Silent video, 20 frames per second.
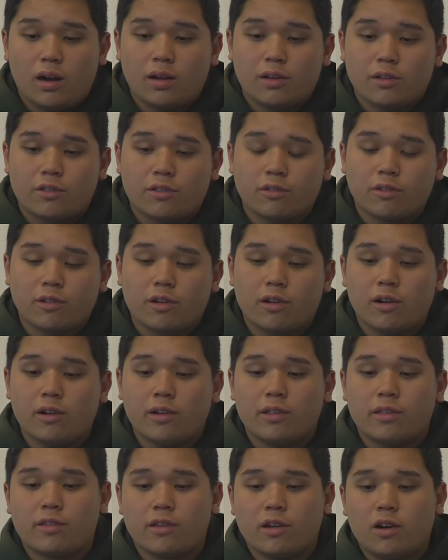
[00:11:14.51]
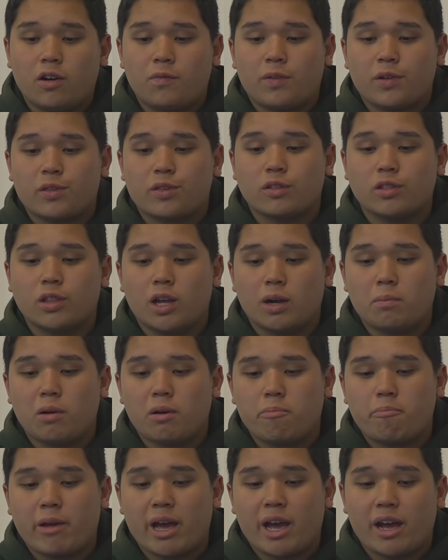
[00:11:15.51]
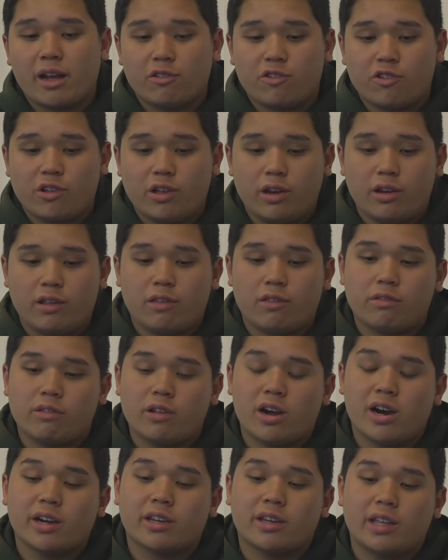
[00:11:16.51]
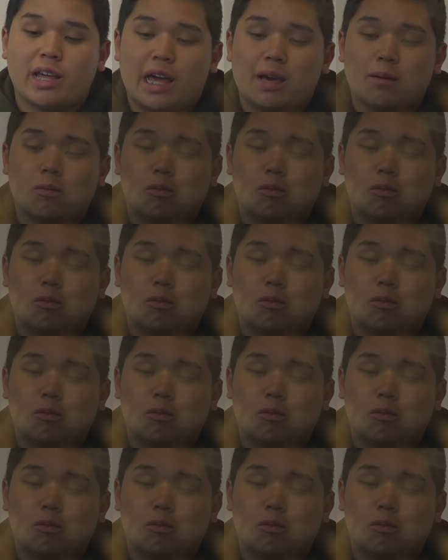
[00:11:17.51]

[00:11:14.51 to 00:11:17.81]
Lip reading: So the card itself has a number patch. It is not game